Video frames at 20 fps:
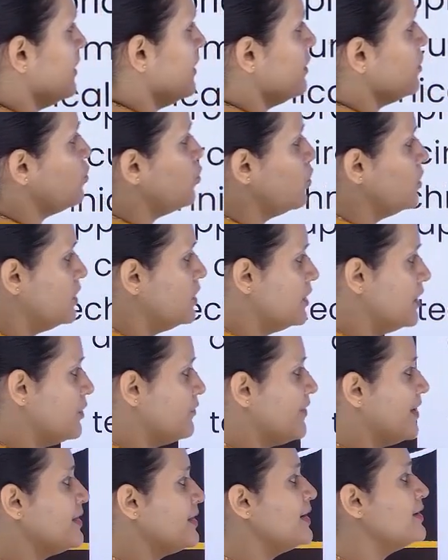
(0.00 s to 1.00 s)
word,
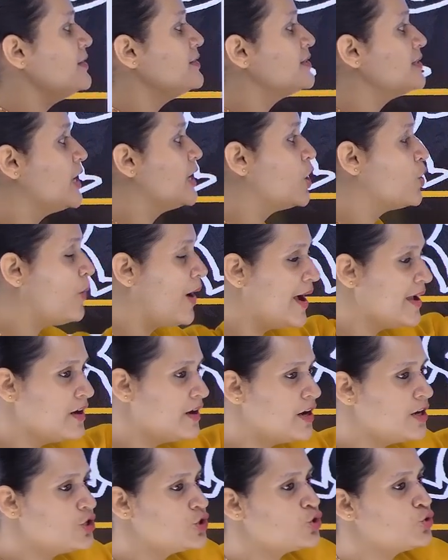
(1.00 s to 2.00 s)
whether it is
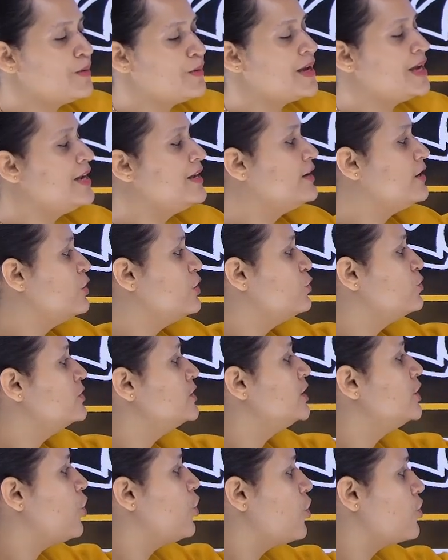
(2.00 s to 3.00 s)
required to be
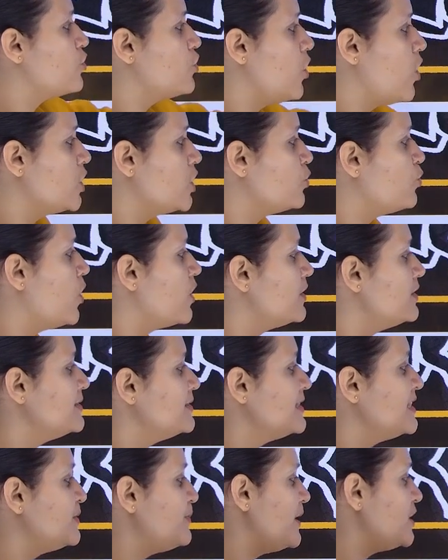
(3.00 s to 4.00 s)
included or not, what is
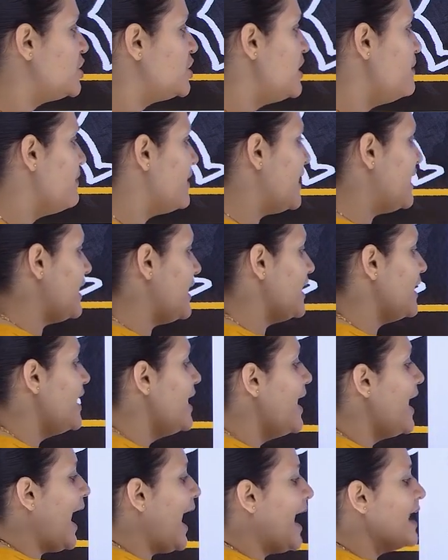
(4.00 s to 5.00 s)
the special meaning,
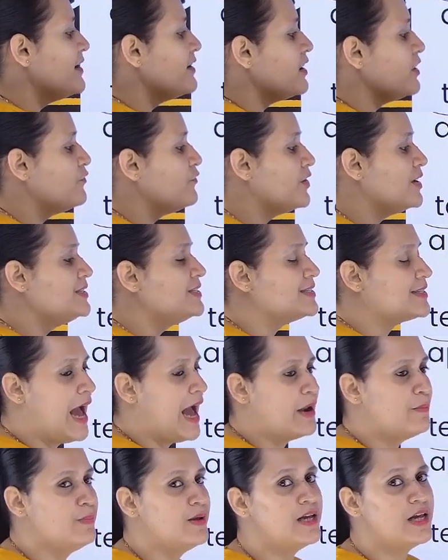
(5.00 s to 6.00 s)
and reference
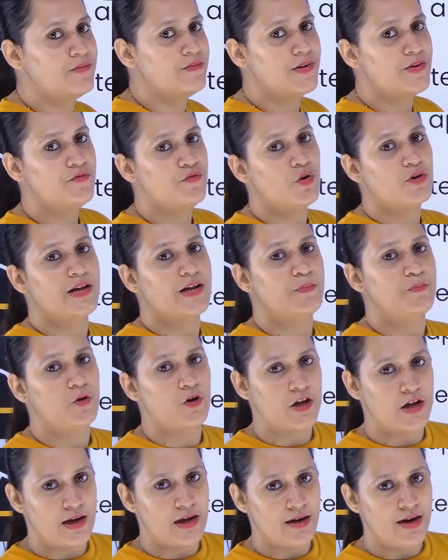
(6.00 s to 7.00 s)
can be given for that
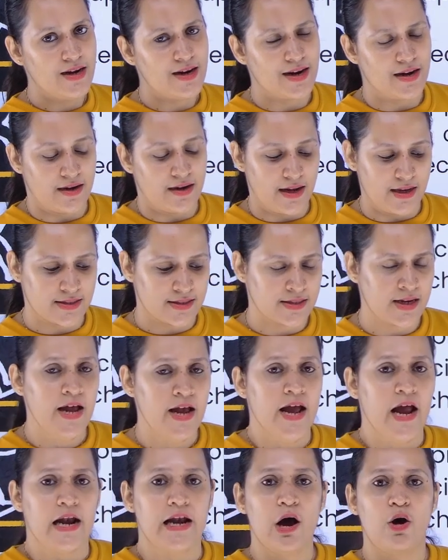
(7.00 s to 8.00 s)
particular context.
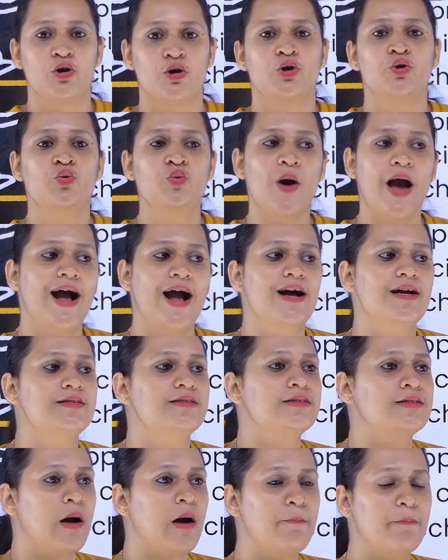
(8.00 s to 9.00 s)
Now, you
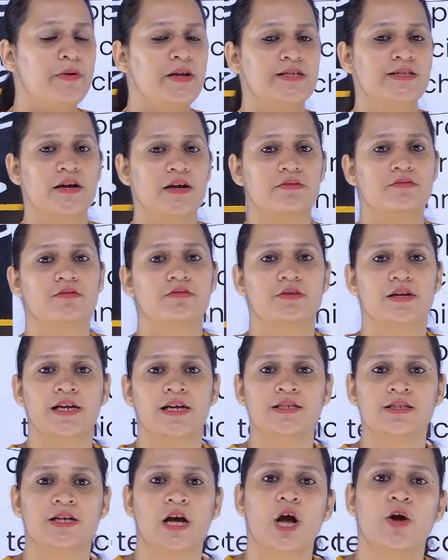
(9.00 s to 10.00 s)
as company
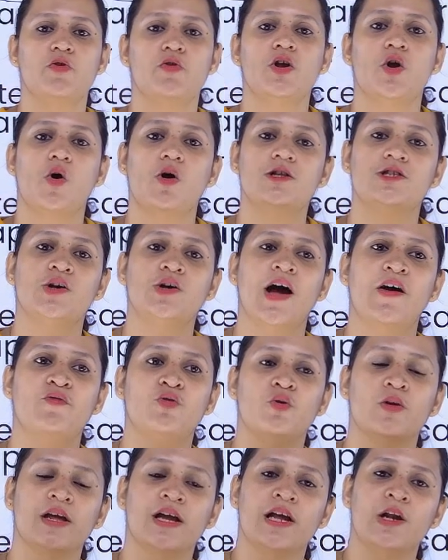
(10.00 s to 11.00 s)
secretaries will also have
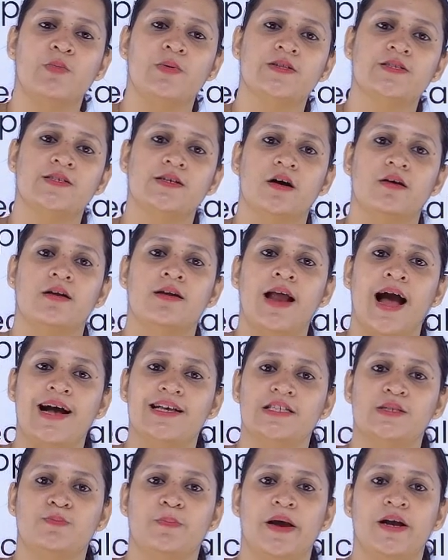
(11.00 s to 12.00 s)
to deal with certain
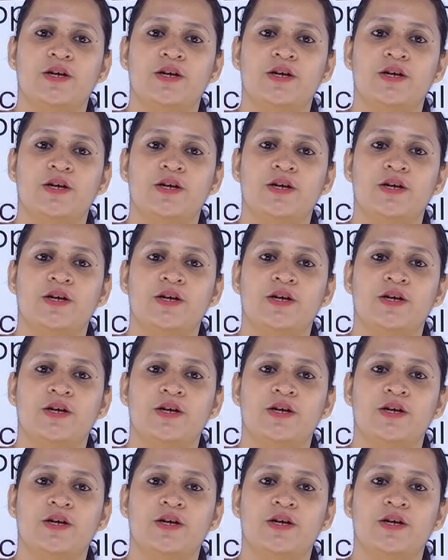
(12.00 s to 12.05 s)
aspects